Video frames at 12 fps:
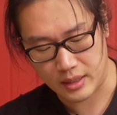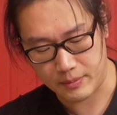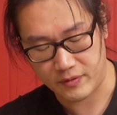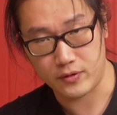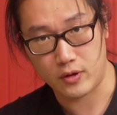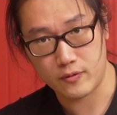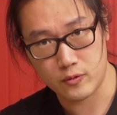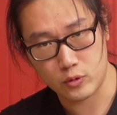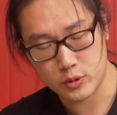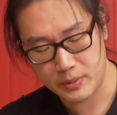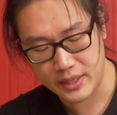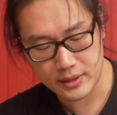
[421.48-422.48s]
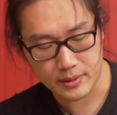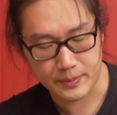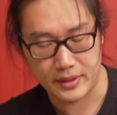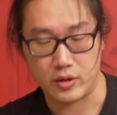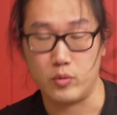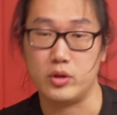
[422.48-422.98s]
if not full speed,
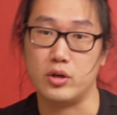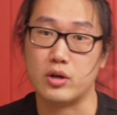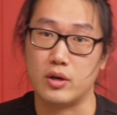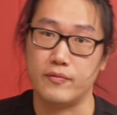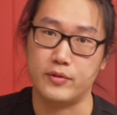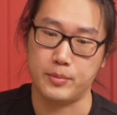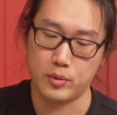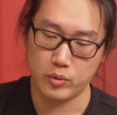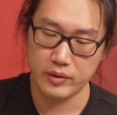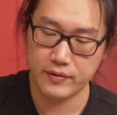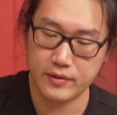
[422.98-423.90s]
depending on what you're comfortable with.